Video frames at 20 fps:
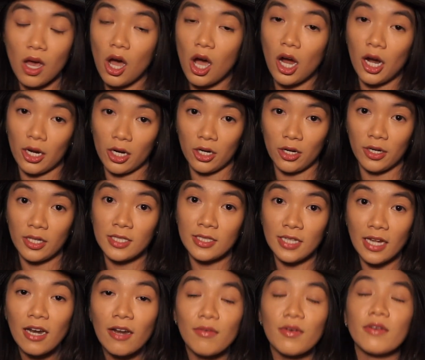our current
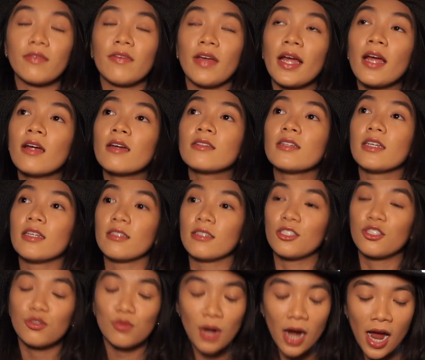state of affairs is
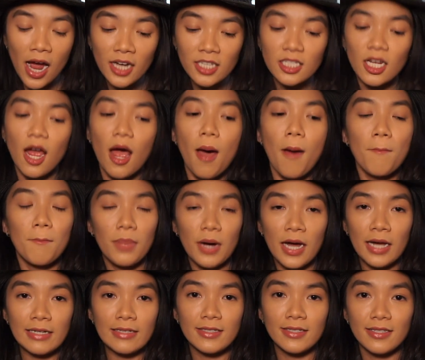trash,
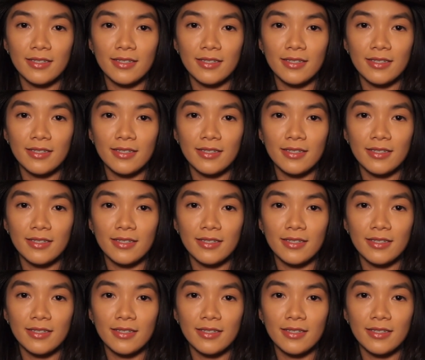but